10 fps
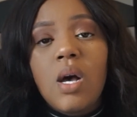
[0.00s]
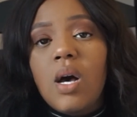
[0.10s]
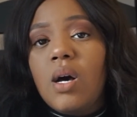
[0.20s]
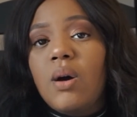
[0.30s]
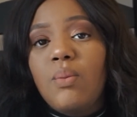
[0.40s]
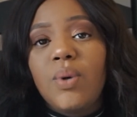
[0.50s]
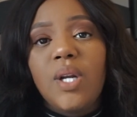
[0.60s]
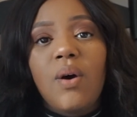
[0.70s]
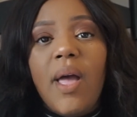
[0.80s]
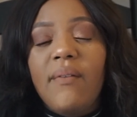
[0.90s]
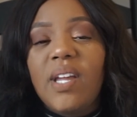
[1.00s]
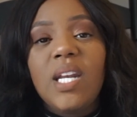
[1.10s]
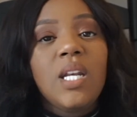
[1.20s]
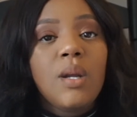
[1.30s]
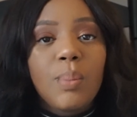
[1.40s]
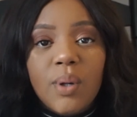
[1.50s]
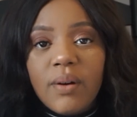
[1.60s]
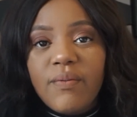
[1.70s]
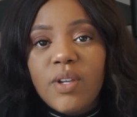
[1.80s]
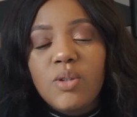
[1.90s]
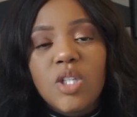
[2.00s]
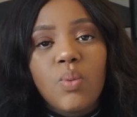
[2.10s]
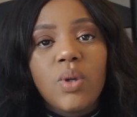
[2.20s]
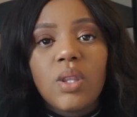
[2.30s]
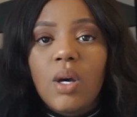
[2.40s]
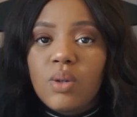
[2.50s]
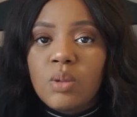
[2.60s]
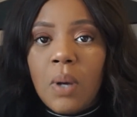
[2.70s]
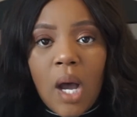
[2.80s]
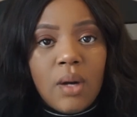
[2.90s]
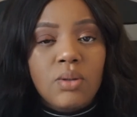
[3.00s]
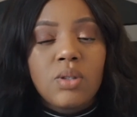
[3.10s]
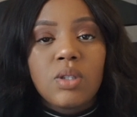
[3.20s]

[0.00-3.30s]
We don't have any nipple confusion with those bottles.